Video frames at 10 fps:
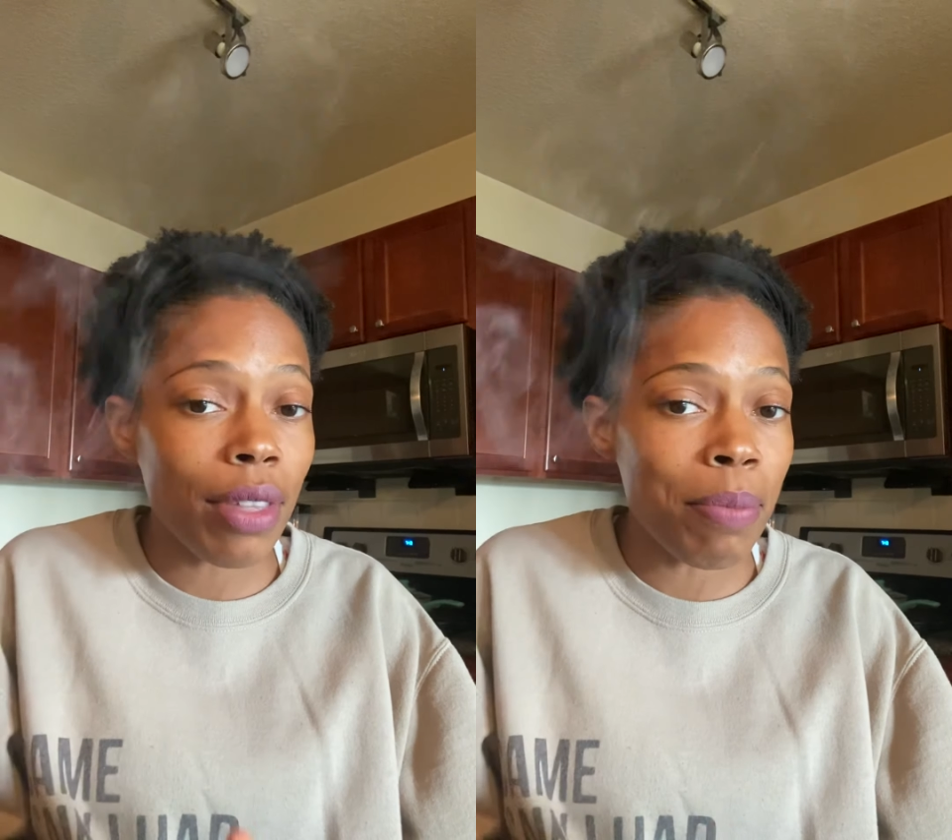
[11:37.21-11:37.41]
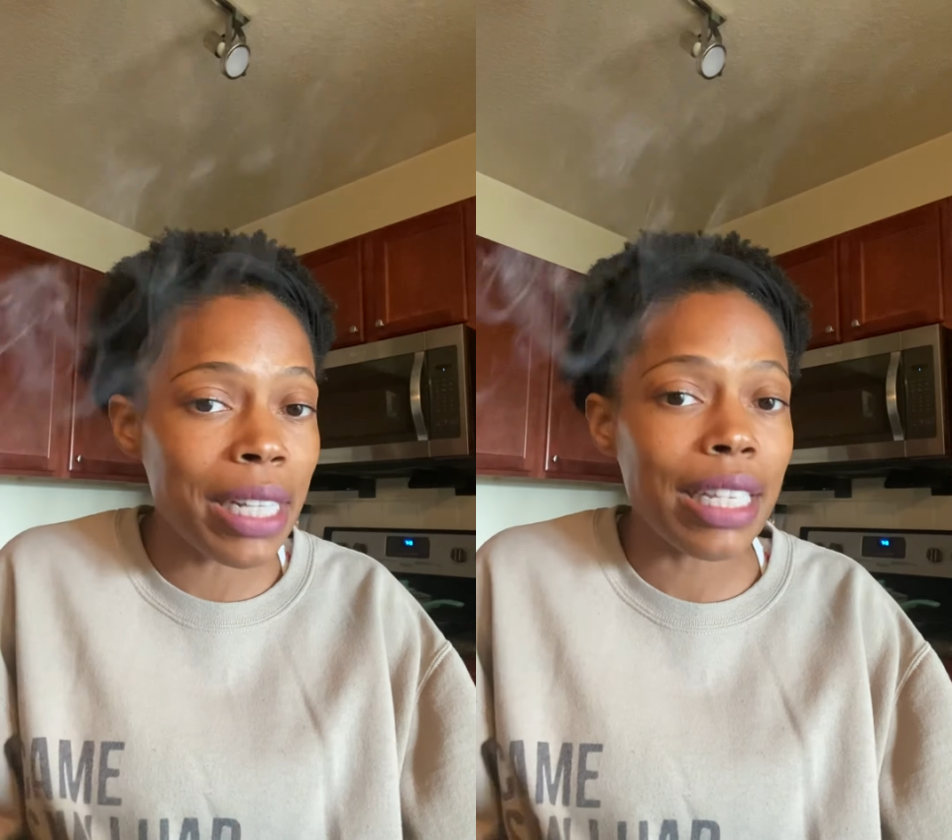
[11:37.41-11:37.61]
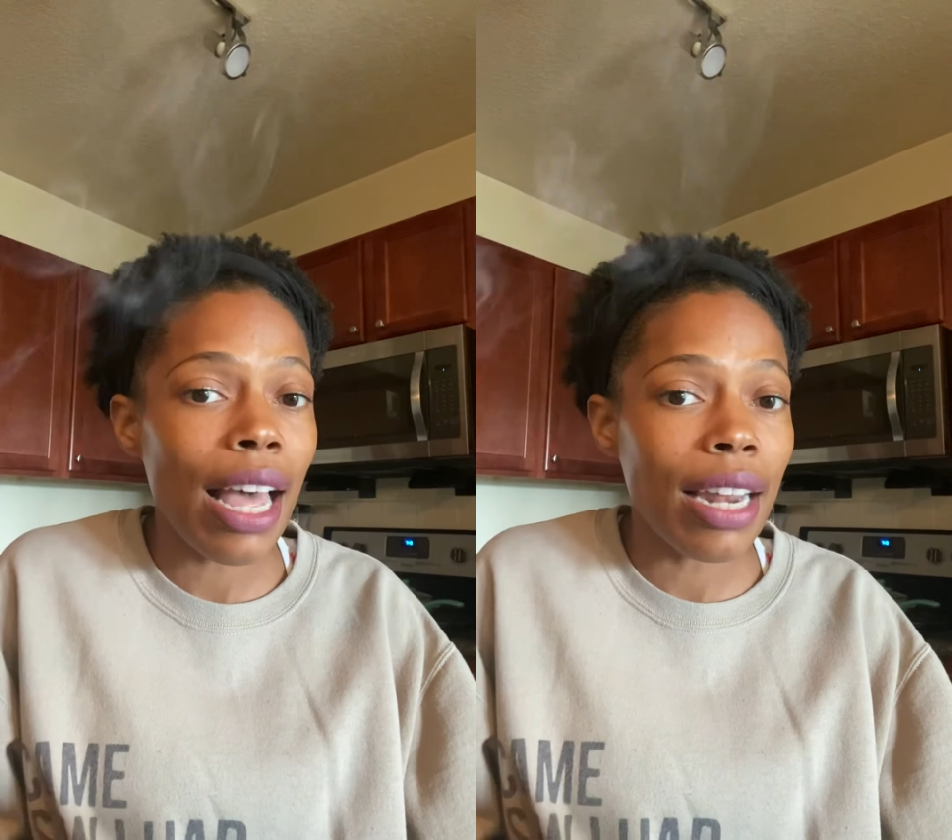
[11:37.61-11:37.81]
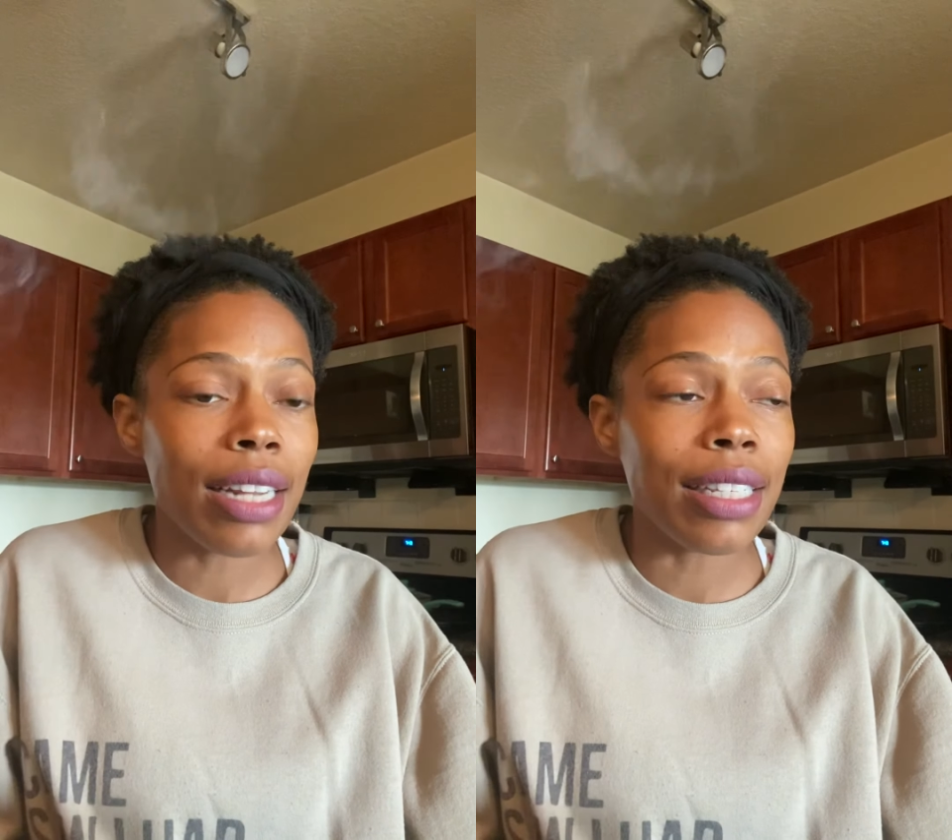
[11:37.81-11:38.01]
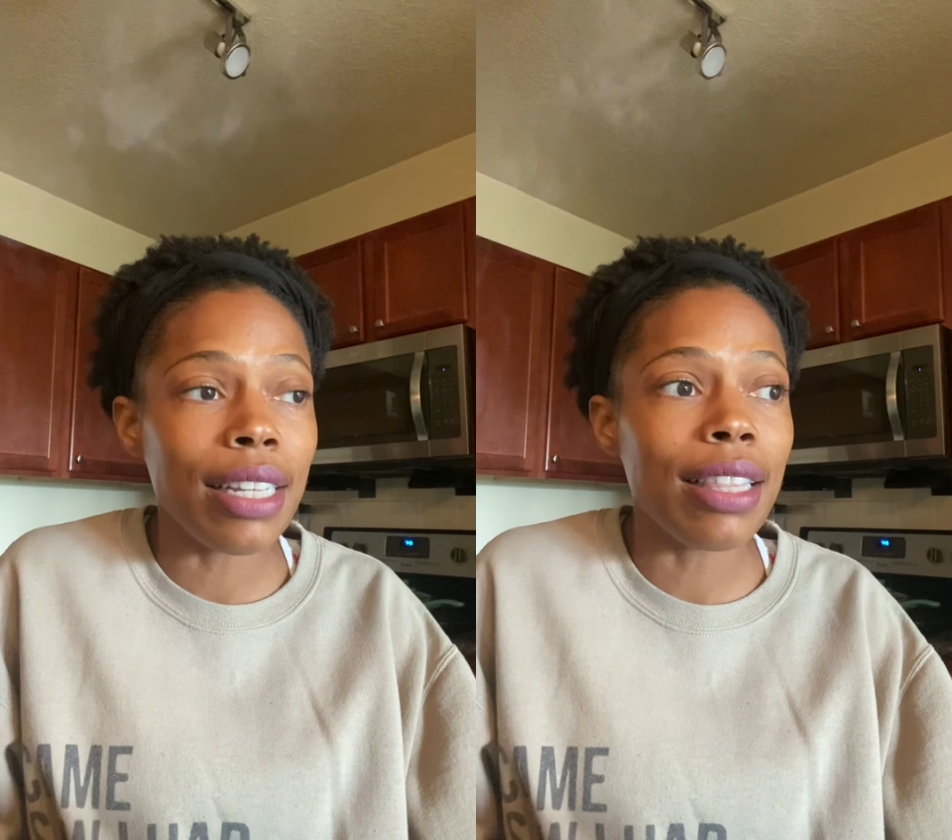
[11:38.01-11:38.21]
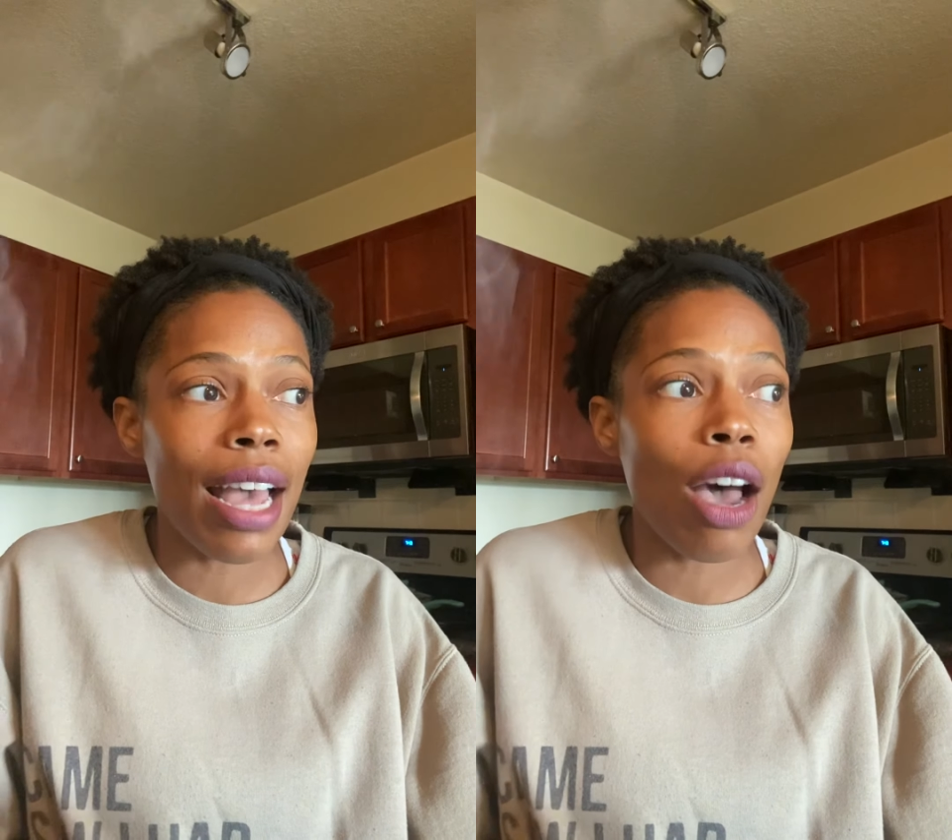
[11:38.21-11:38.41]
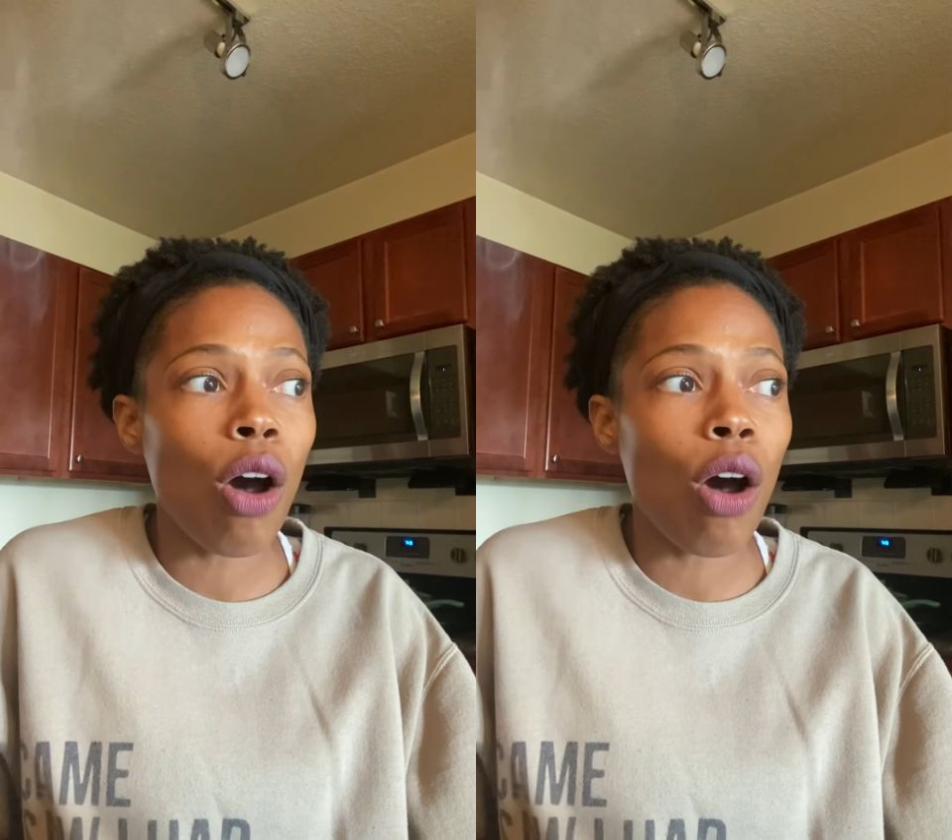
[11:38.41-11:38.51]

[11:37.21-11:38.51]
the mentality that,